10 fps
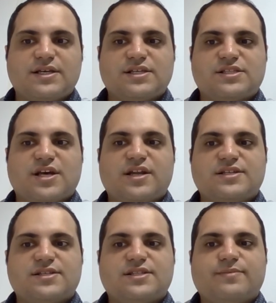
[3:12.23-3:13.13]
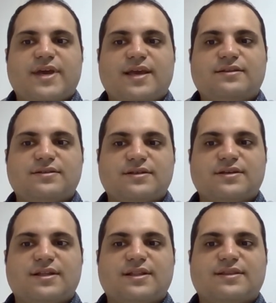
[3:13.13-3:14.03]
Studies estimate
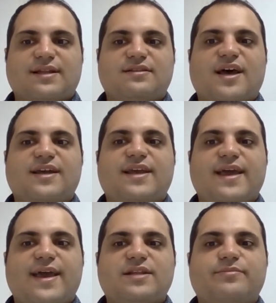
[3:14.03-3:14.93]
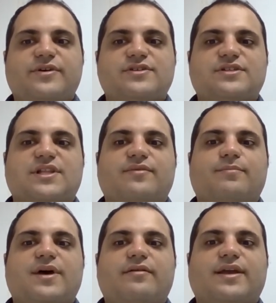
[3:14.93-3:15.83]
that 98% of
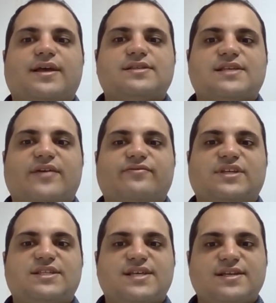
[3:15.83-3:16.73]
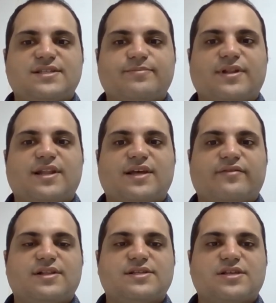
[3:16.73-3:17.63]
Americans have detectable
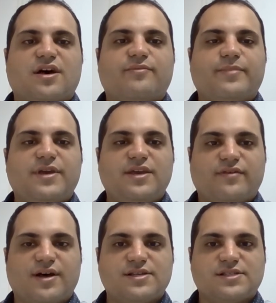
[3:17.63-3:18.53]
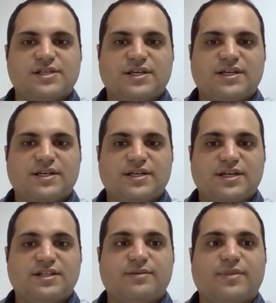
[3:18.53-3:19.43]
levels of PFAS
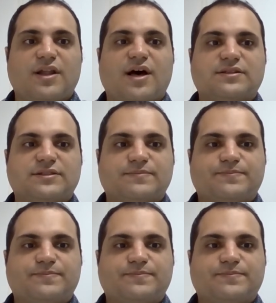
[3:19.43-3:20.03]
in their blood.